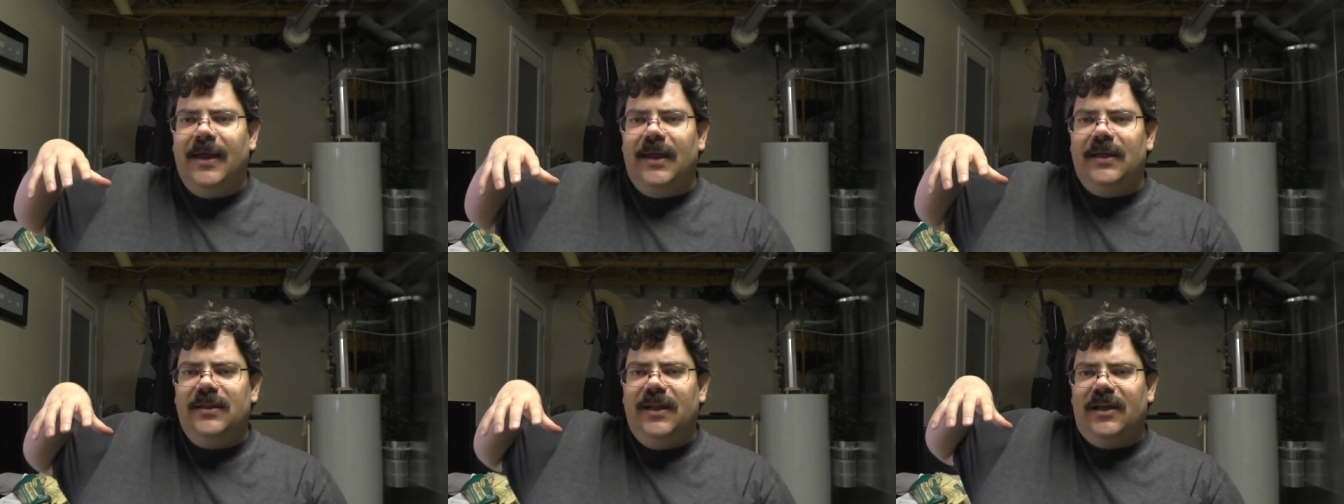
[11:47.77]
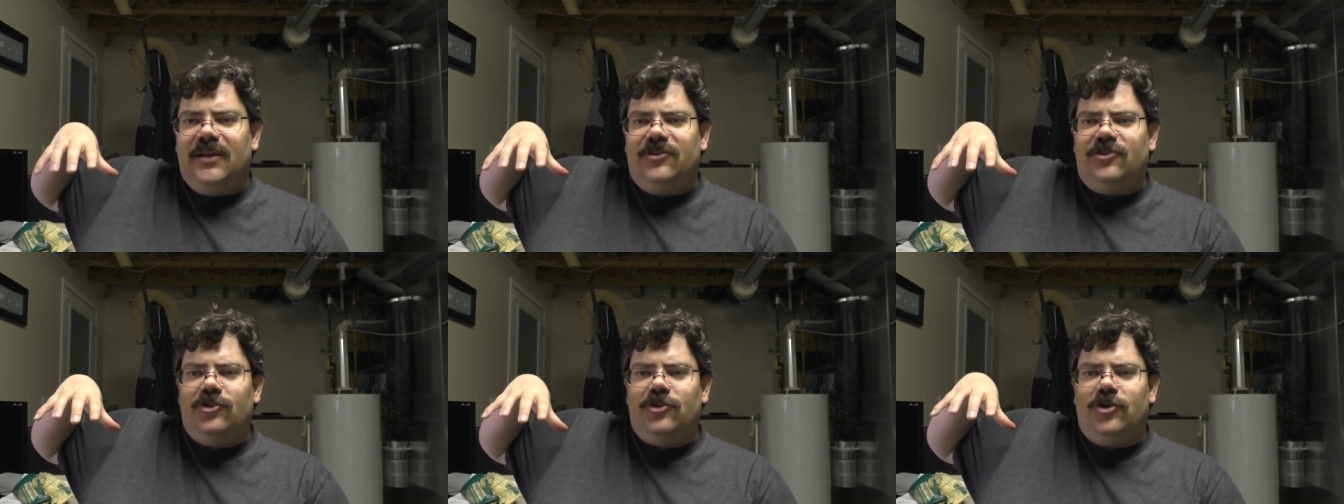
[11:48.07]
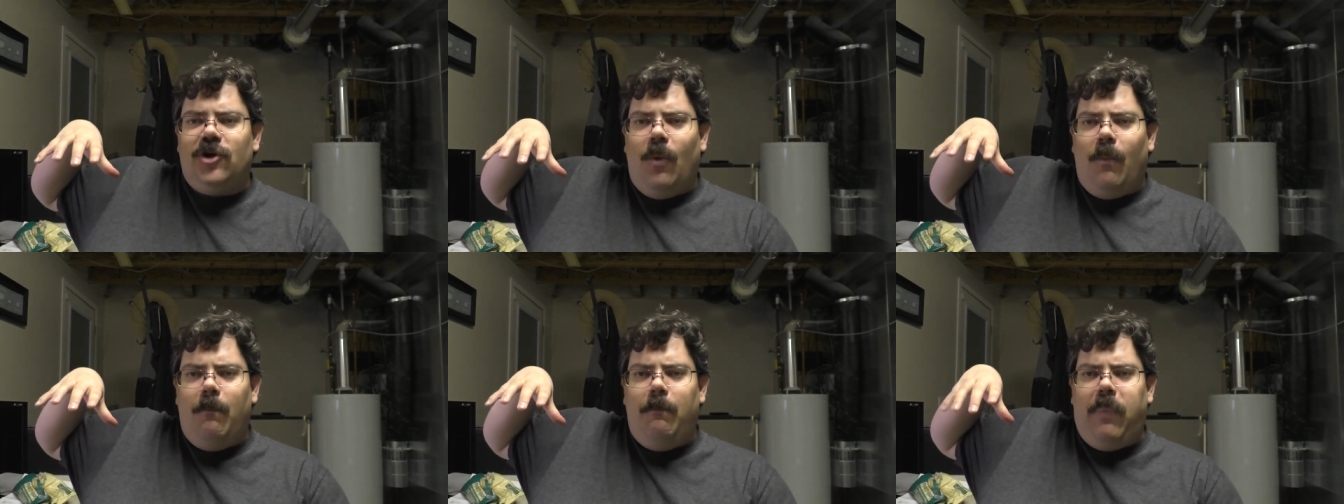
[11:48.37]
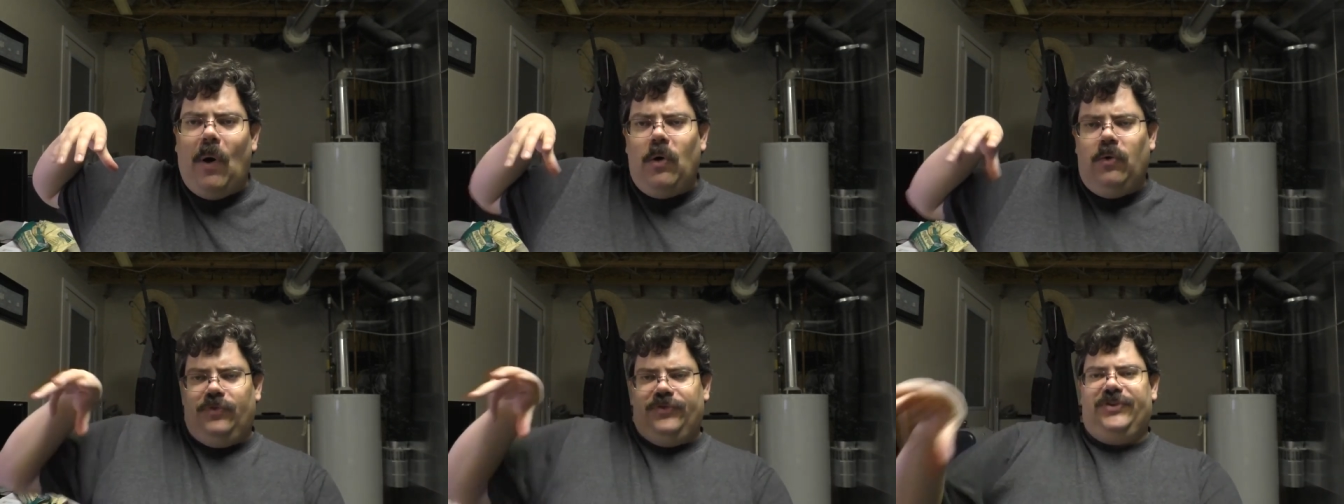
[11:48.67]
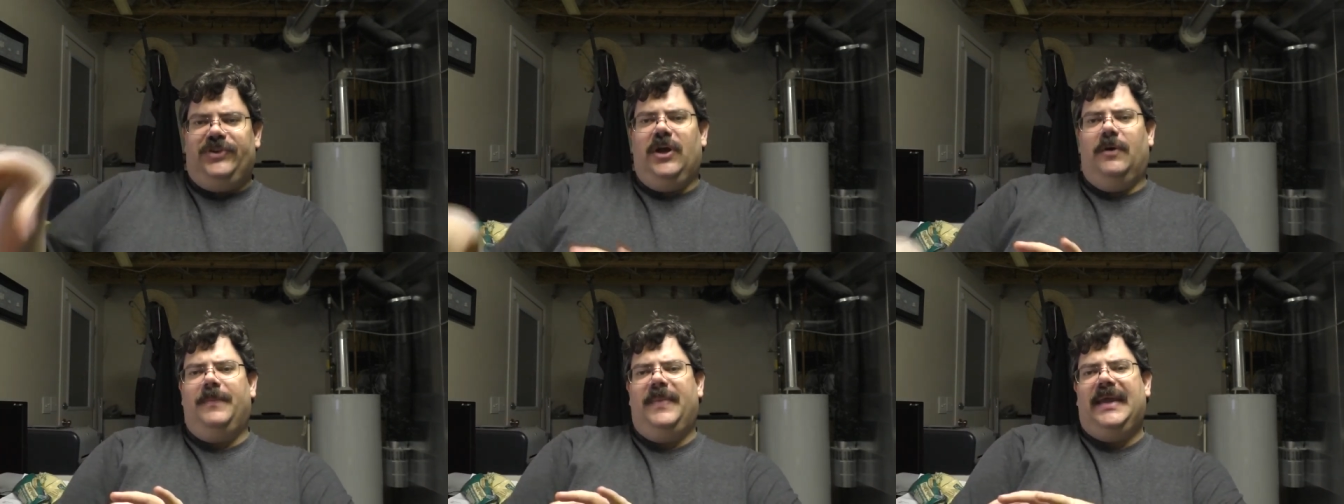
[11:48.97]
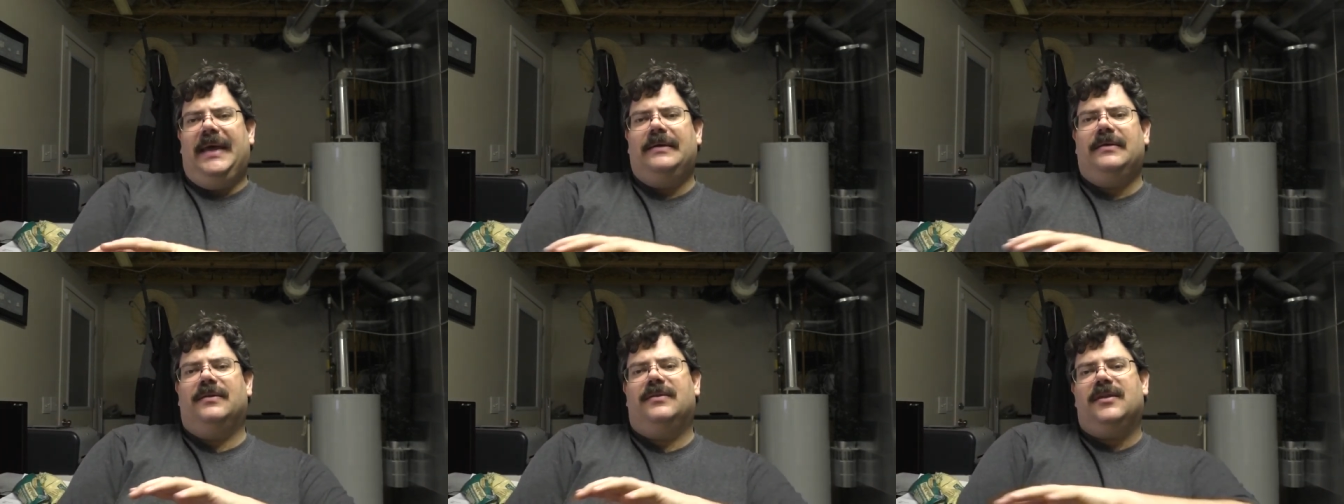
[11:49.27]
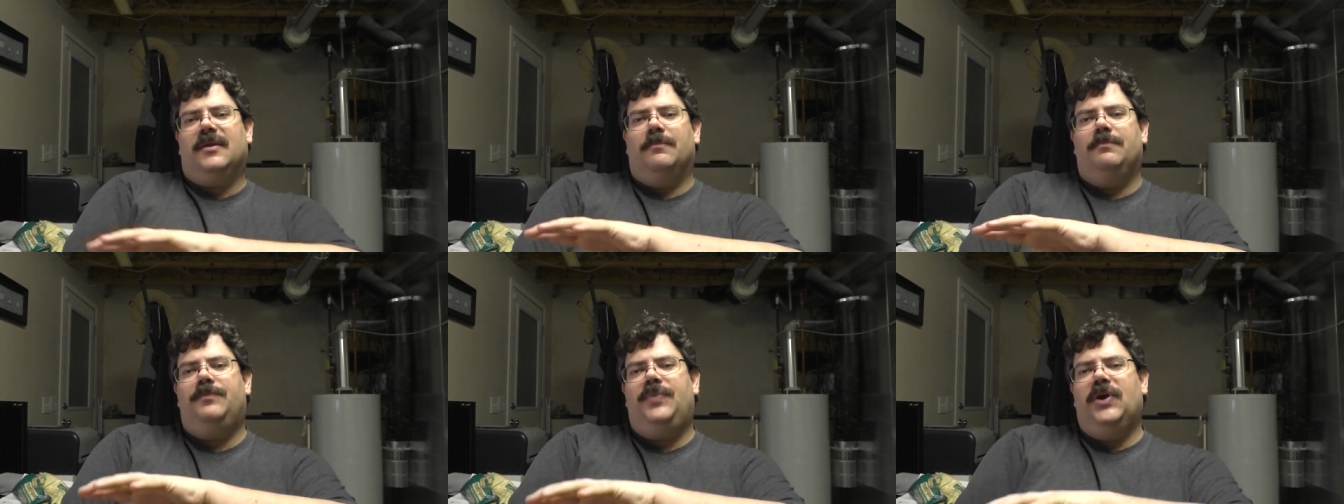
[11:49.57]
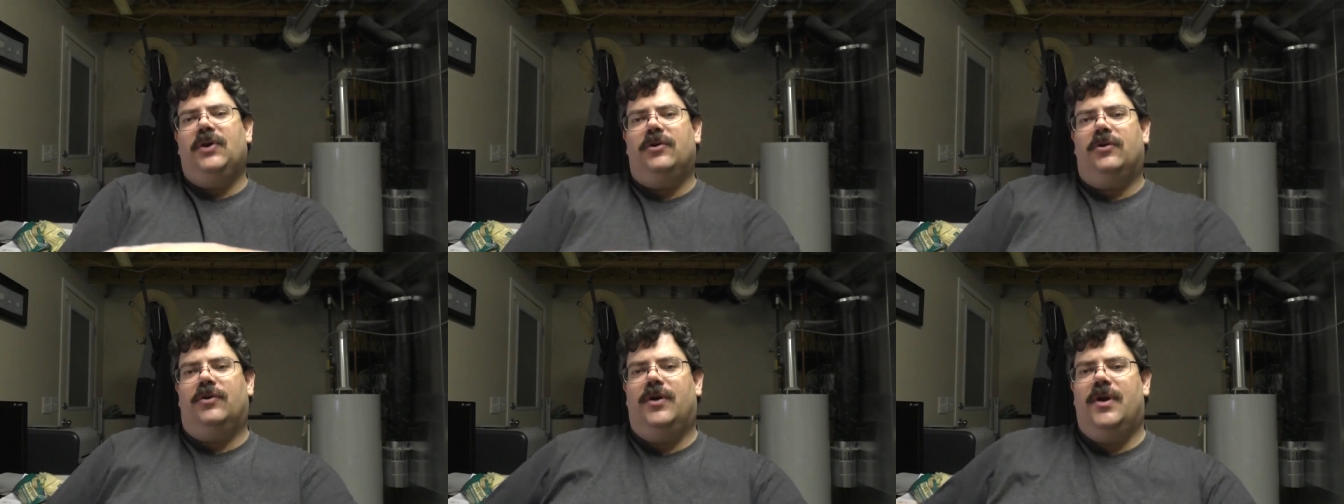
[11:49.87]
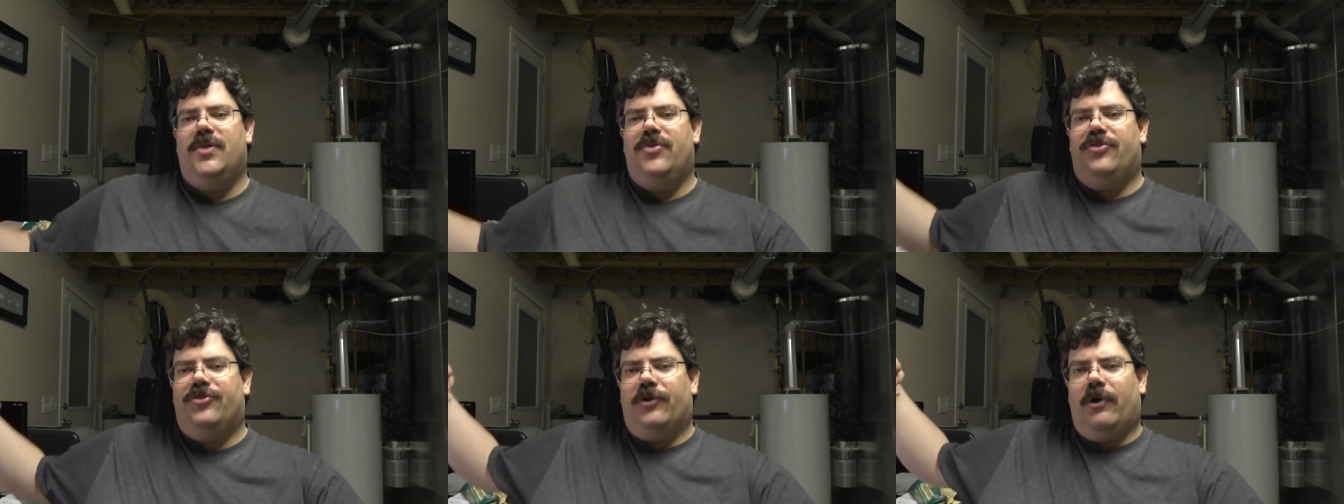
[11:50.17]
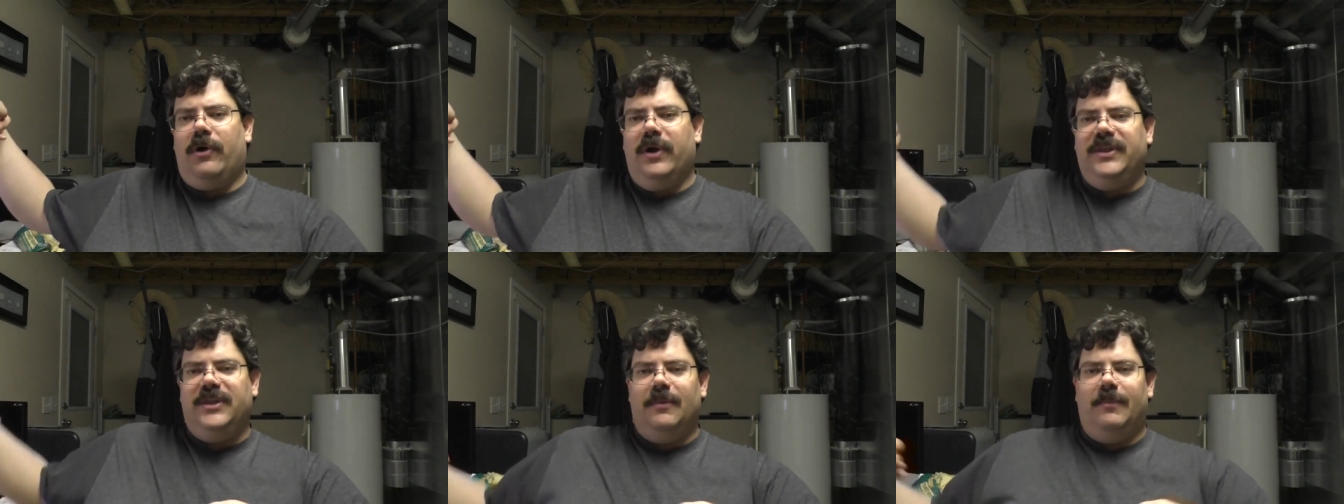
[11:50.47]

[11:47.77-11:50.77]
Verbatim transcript: electrical bolt coming out of the computer and throwing